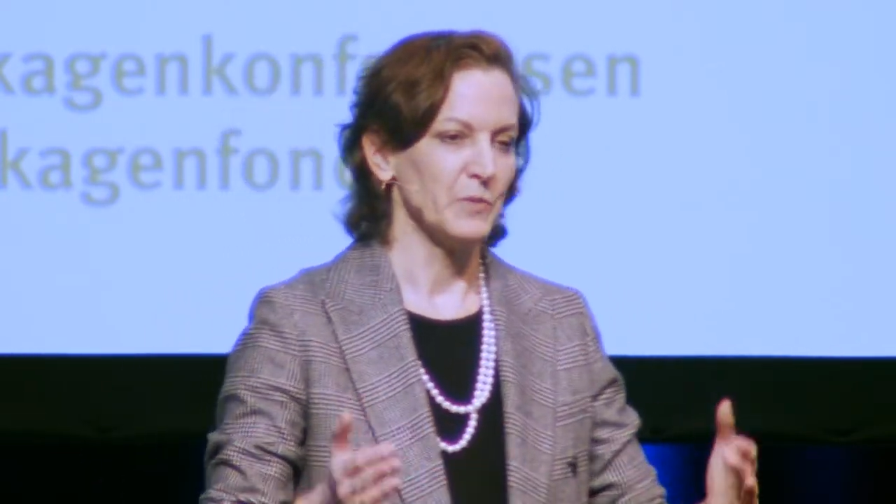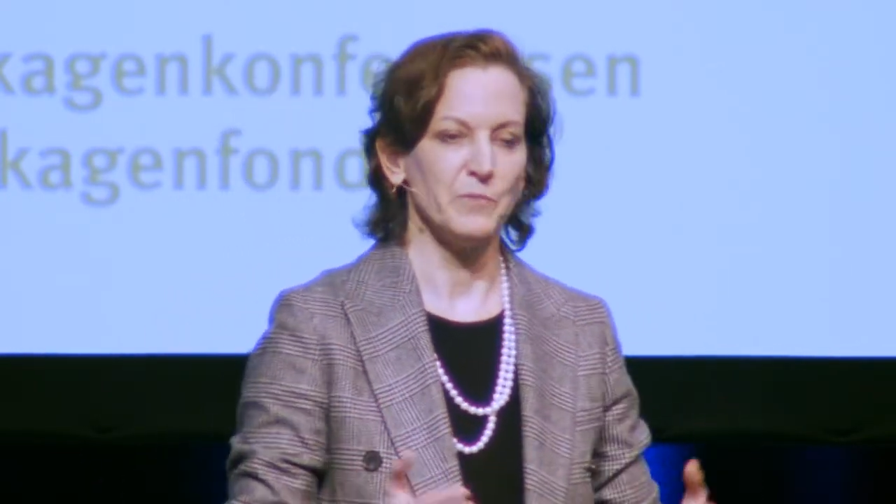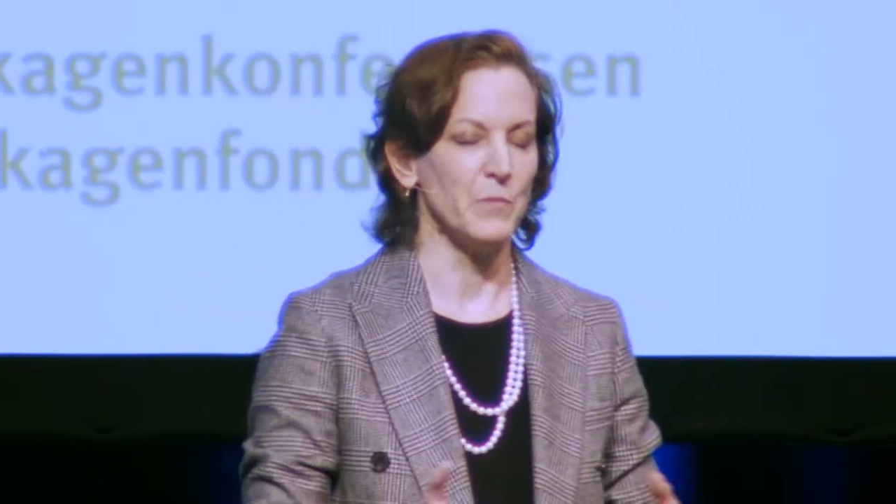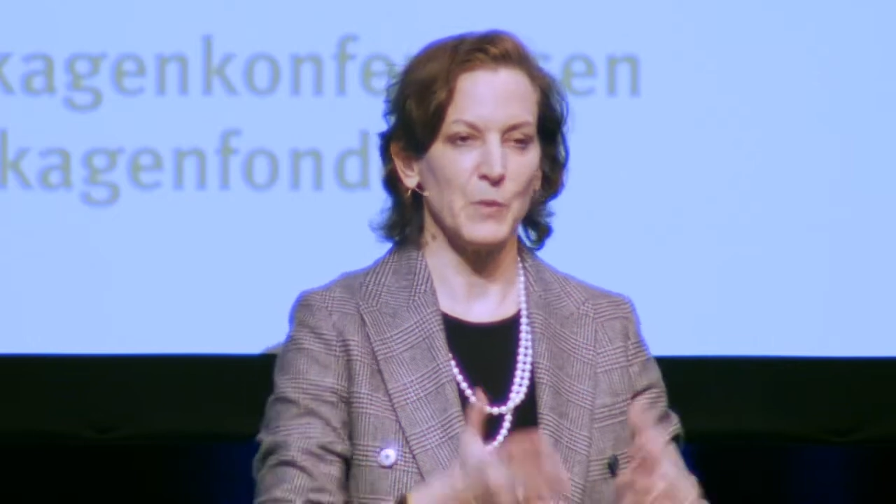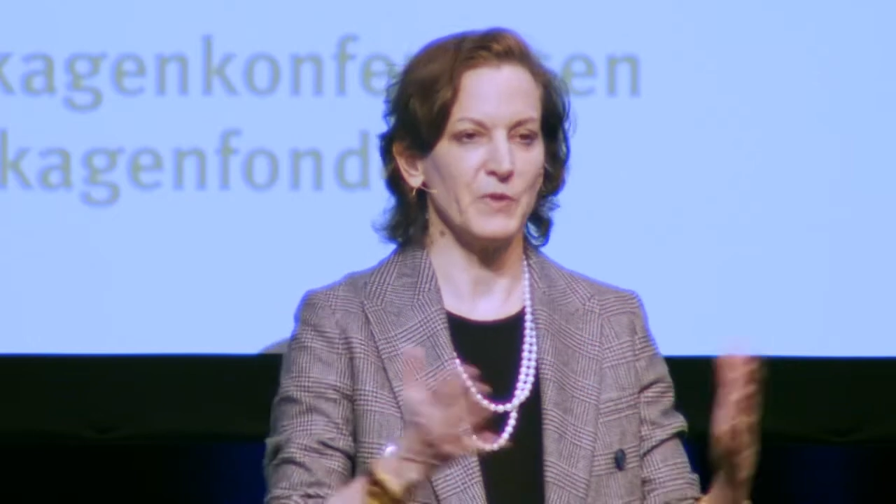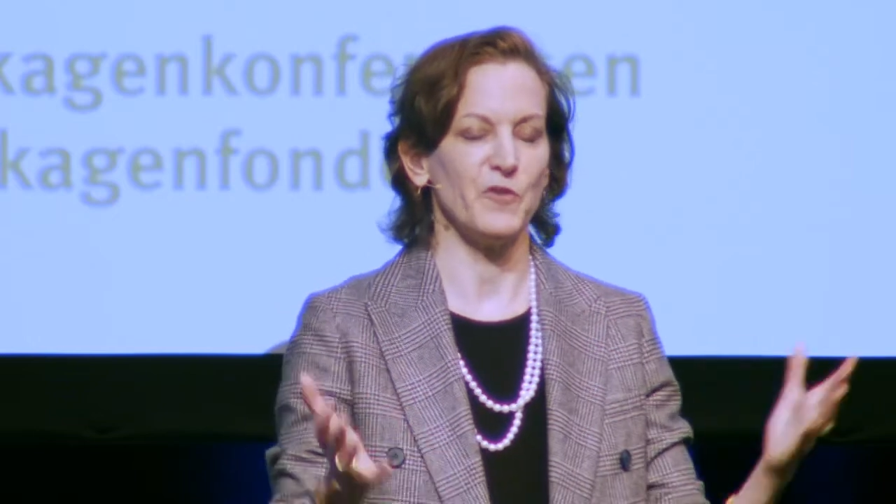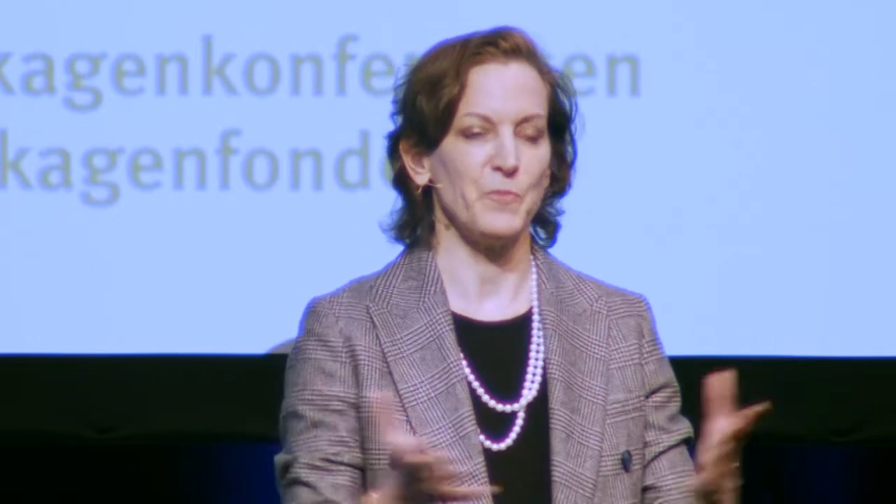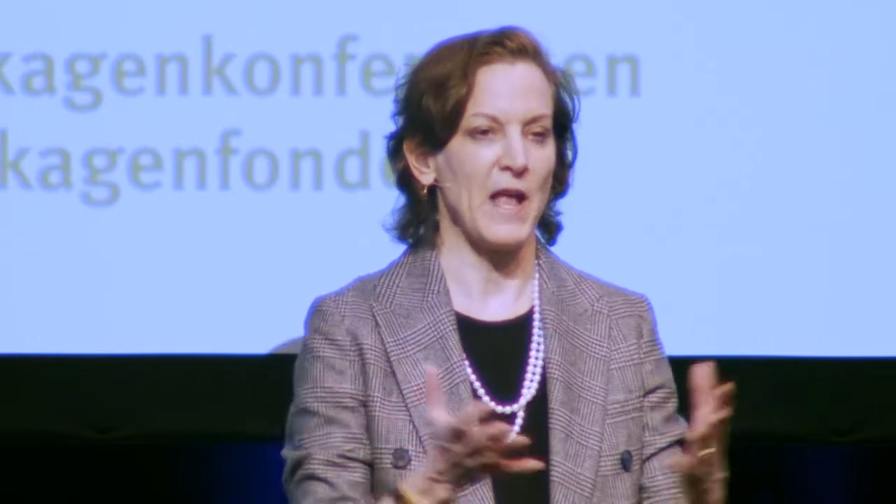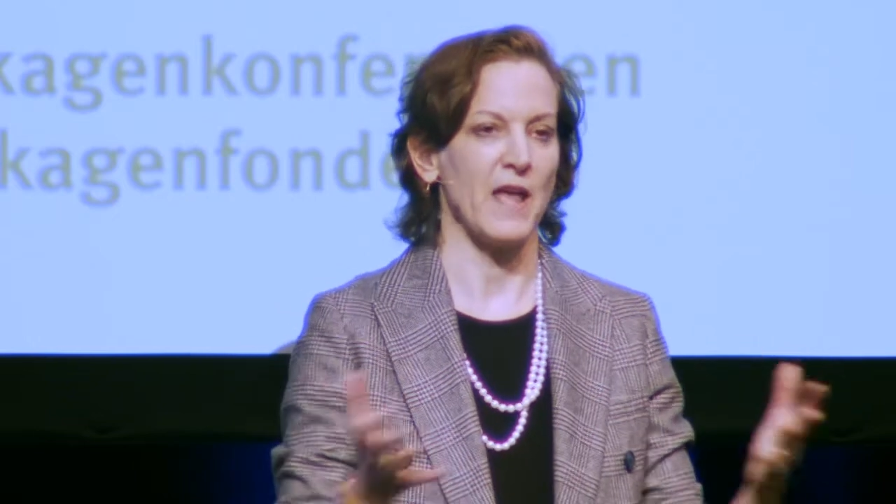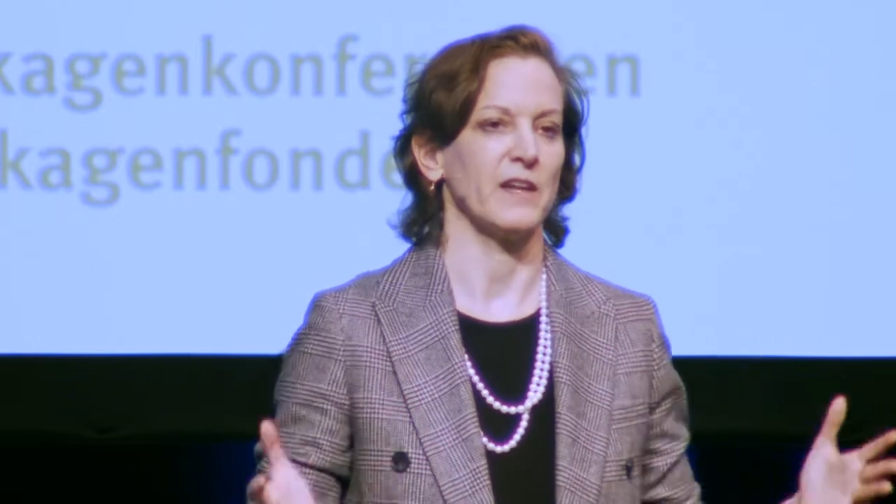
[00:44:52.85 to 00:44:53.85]
moment of
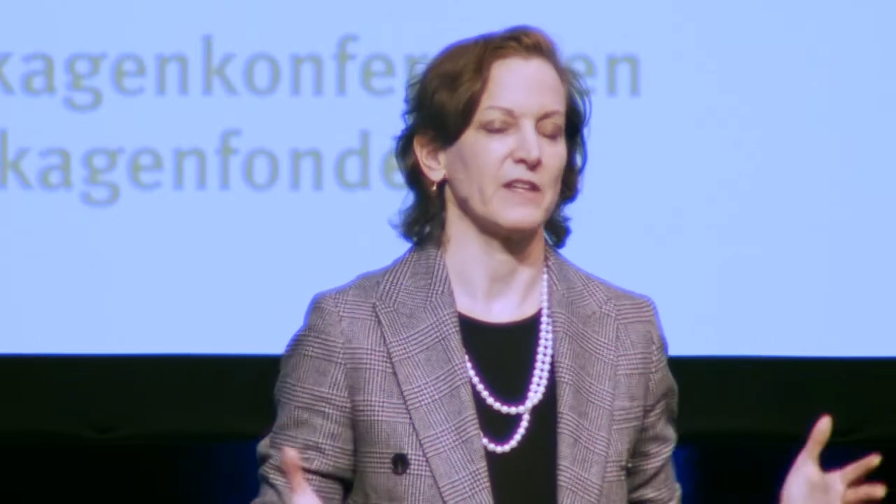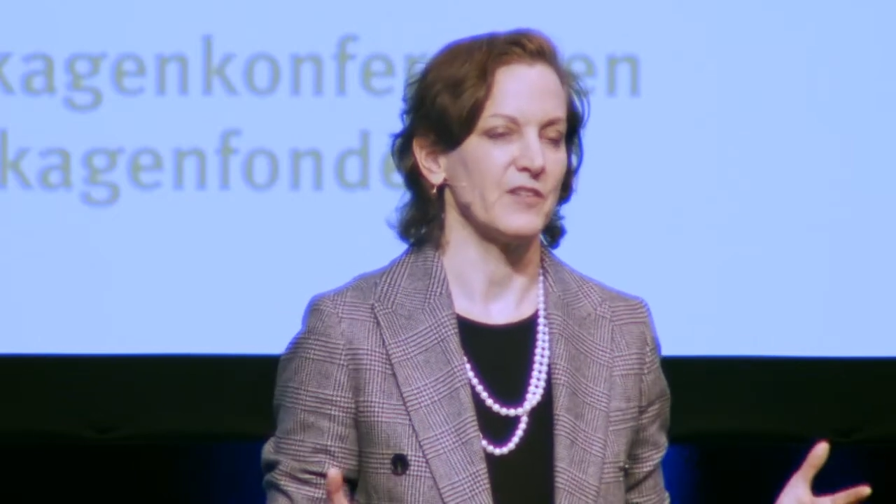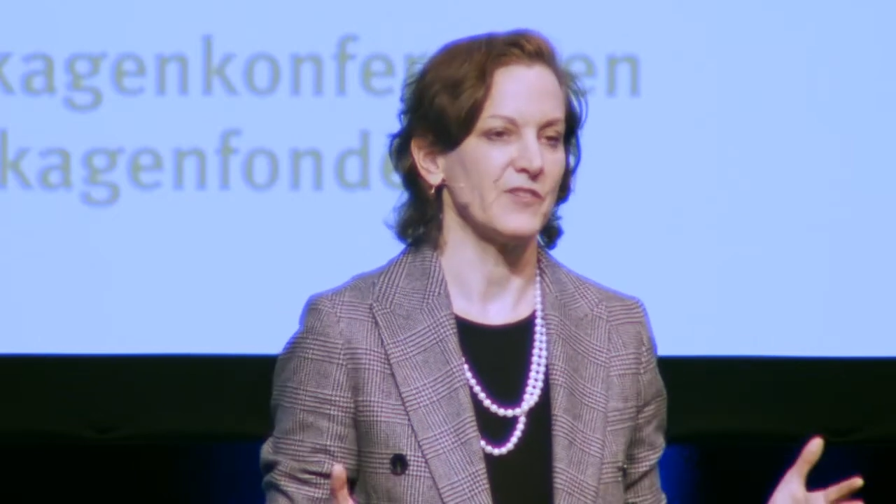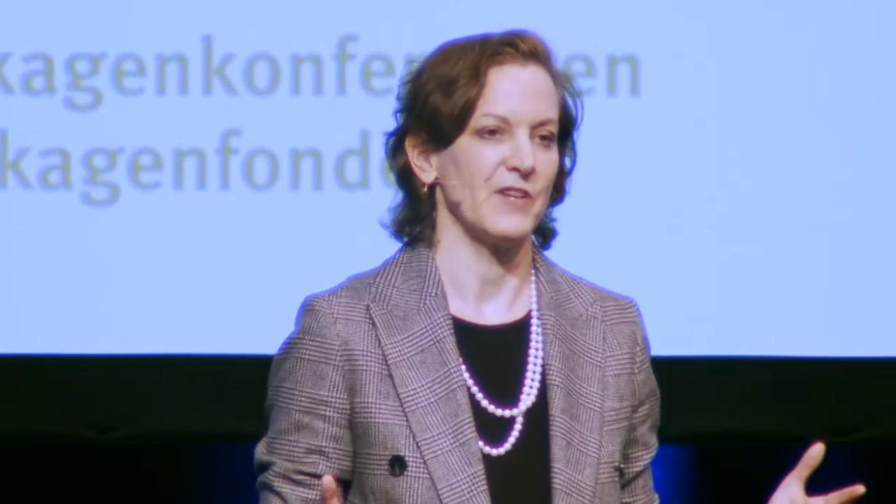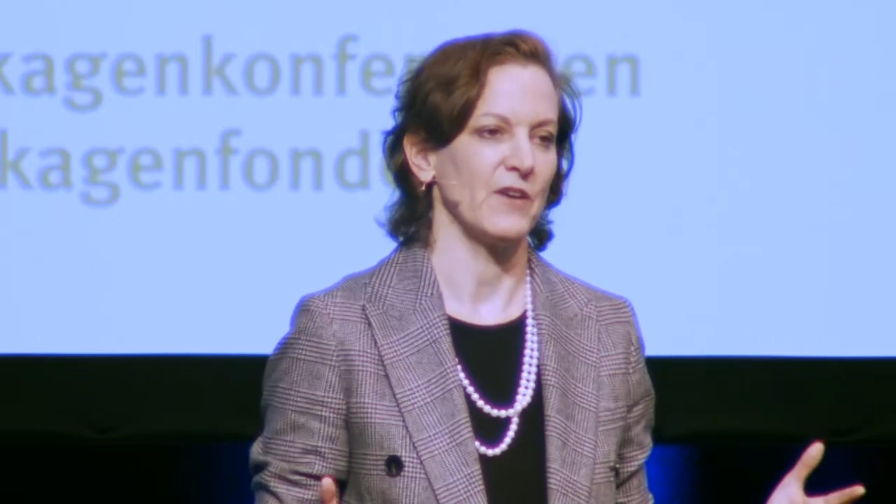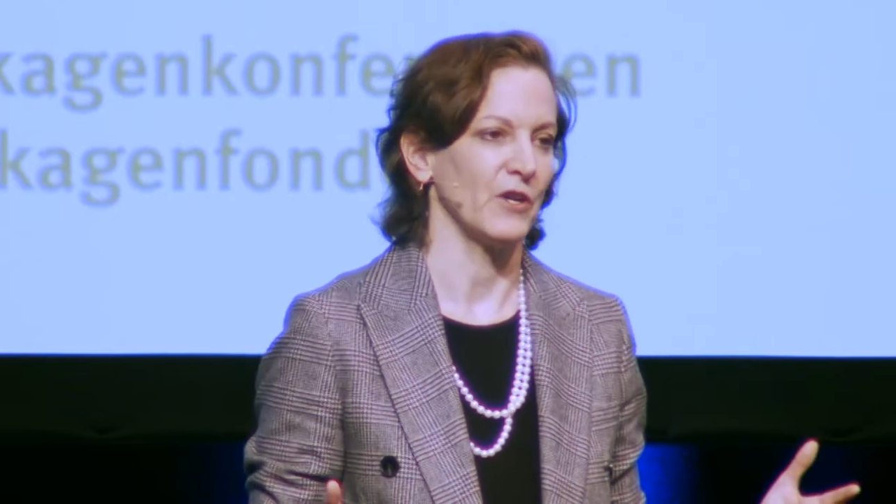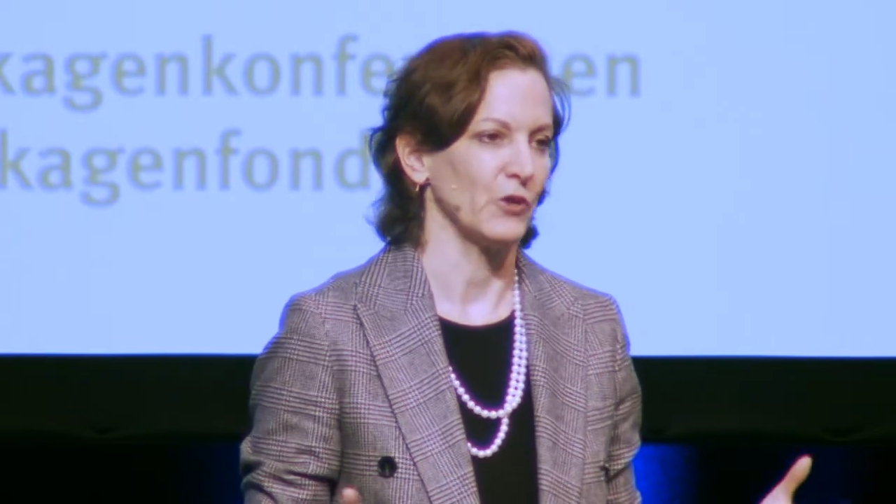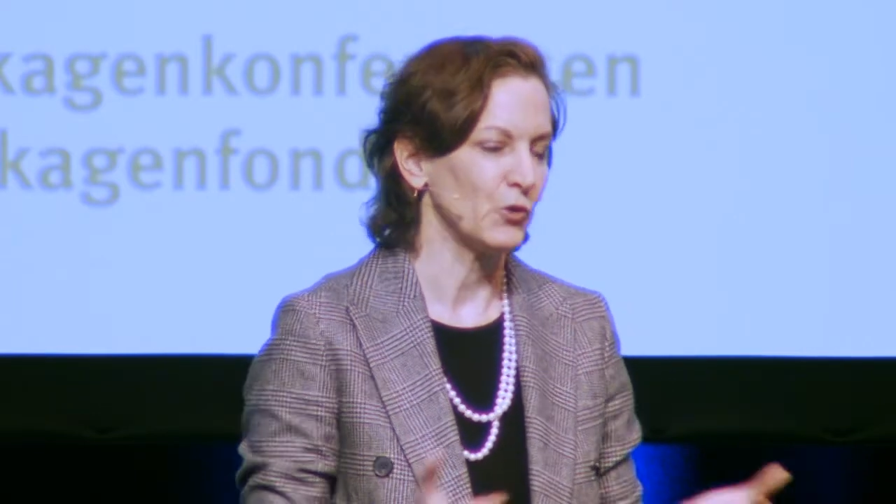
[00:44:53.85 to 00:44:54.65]
panic and hysteria.